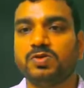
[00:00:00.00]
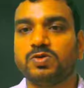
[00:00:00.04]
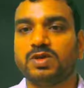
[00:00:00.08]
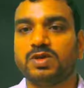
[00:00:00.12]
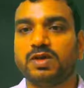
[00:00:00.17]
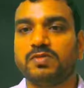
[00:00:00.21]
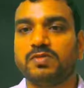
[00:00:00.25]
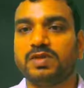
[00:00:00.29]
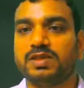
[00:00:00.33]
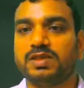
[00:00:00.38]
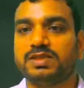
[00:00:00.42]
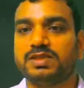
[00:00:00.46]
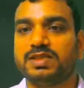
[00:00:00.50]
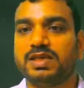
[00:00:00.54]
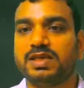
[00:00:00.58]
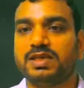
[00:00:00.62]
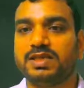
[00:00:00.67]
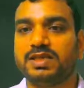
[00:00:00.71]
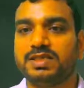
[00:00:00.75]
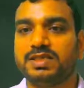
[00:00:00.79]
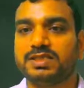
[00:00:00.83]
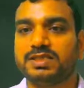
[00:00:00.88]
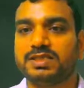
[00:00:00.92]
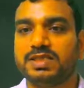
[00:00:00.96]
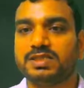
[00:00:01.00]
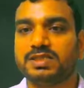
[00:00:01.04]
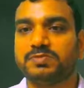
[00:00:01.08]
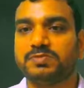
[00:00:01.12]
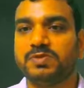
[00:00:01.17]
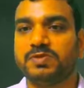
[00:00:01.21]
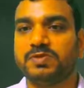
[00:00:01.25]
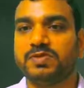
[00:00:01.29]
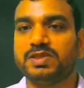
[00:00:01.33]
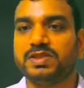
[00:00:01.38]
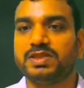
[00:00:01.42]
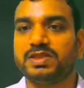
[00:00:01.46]
to cover the distance
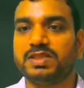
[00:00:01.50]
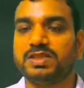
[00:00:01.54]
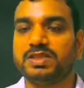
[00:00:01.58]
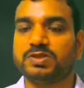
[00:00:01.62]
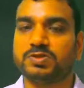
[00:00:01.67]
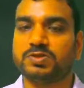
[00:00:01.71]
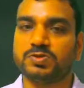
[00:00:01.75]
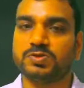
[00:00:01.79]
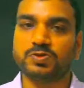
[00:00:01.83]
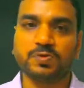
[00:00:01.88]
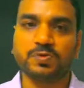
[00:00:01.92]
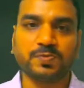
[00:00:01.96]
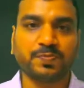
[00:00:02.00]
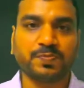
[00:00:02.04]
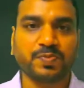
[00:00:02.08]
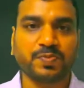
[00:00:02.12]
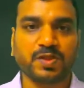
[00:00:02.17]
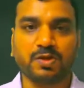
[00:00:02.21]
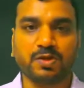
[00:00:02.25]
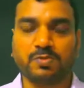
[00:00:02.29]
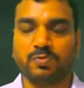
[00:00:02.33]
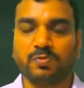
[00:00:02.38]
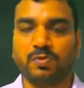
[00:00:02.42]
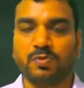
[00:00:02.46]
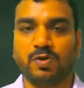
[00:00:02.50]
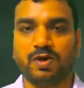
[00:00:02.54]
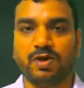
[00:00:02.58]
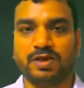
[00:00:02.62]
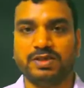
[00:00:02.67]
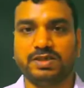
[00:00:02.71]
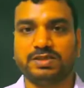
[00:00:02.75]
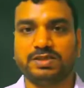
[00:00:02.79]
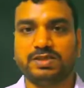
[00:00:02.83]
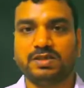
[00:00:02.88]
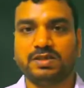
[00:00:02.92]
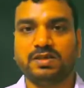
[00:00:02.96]
between these 2
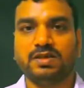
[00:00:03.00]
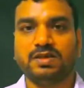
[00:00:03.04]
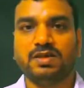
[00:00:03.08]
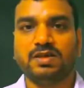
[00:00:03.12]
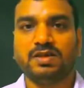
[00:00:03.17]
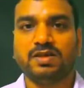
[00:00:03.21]
points.